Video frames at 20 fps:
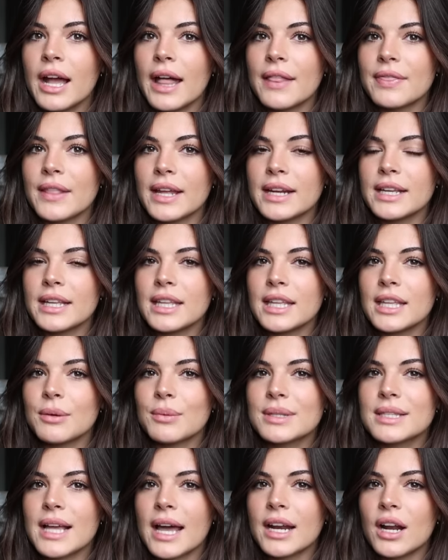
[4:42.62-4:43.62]
And then he
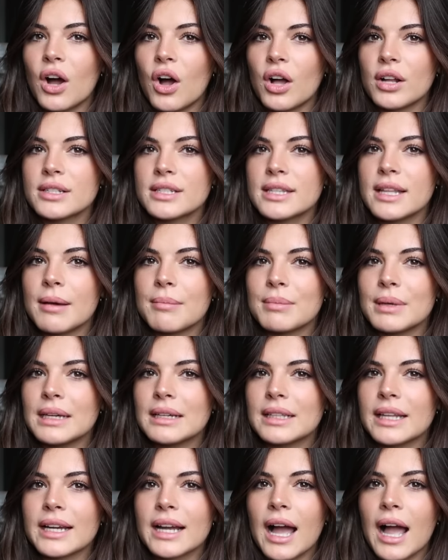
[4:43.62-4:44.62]
was kind of onto them
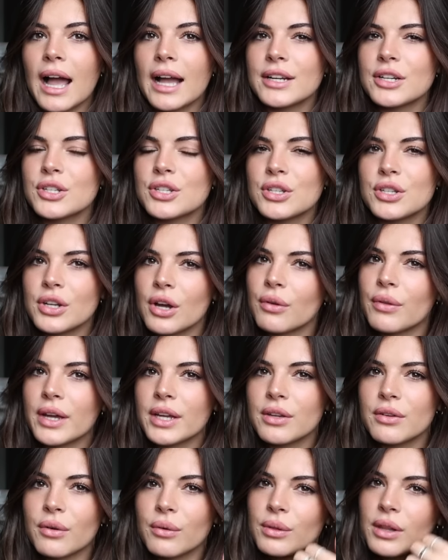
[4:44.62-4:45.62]
being like, I just know
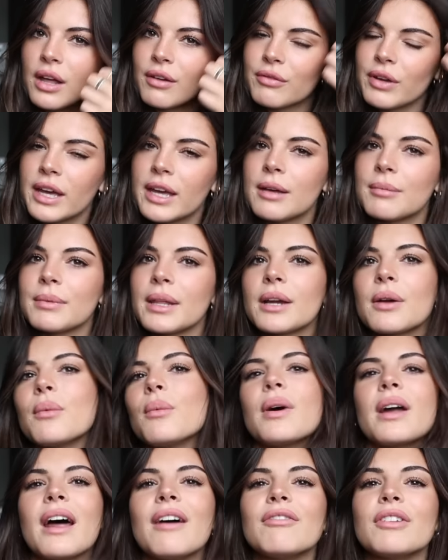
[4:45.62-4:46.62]
that you don't love him, like
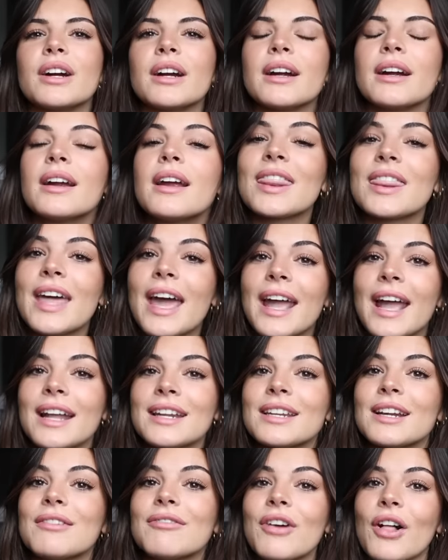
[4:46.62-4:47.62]
whatever. They
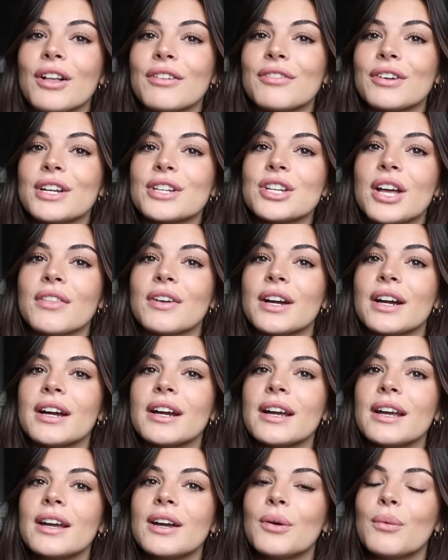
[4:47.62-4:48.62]
ended up falling for each
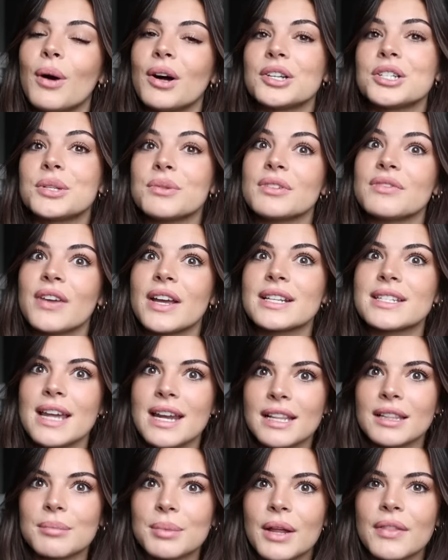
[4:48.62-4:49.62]
other while she was fake
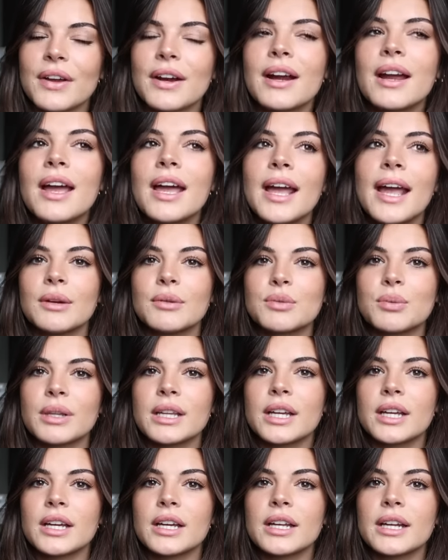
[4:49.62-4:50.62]
dating the brother. It was
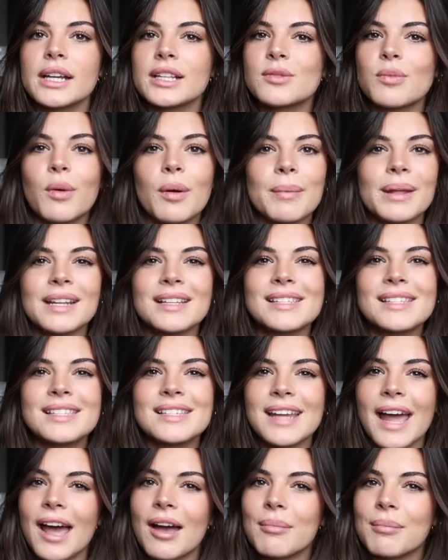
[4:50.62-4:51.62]
really good. It's women in
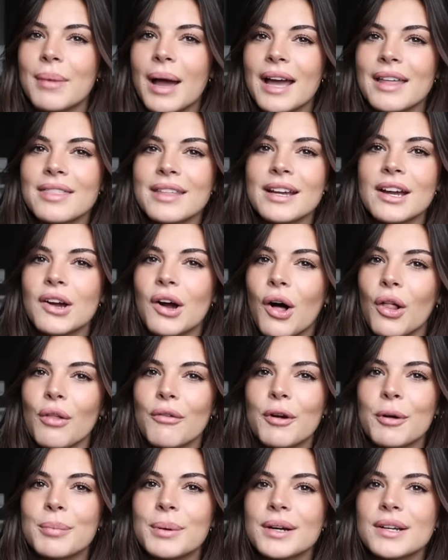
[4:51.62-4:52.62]
STEM, I think all
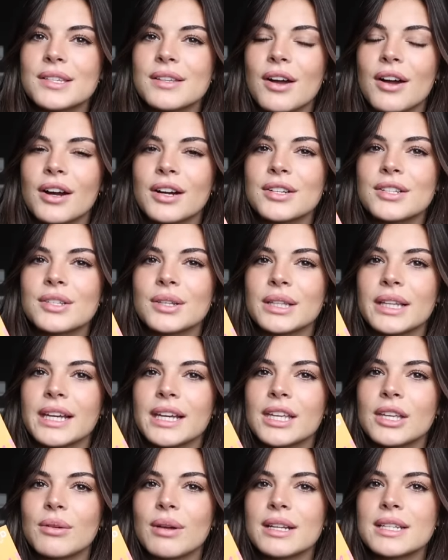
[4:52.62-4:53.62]
of her books are. So
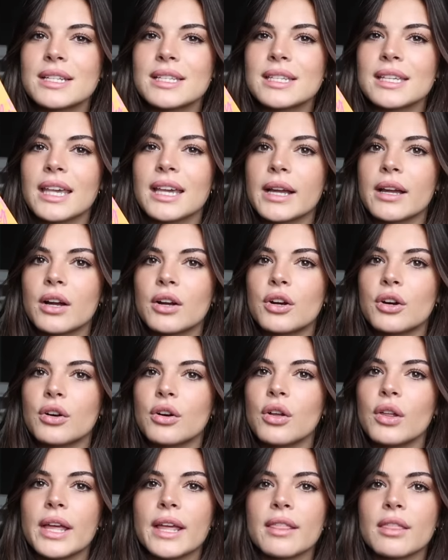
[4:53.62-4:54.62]
like you get to see like a
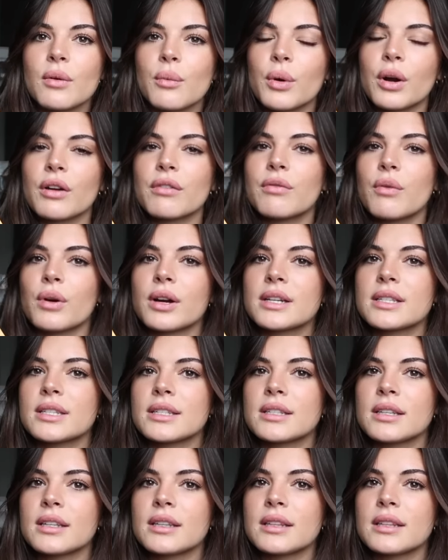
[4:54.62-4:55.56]
girl in the workforce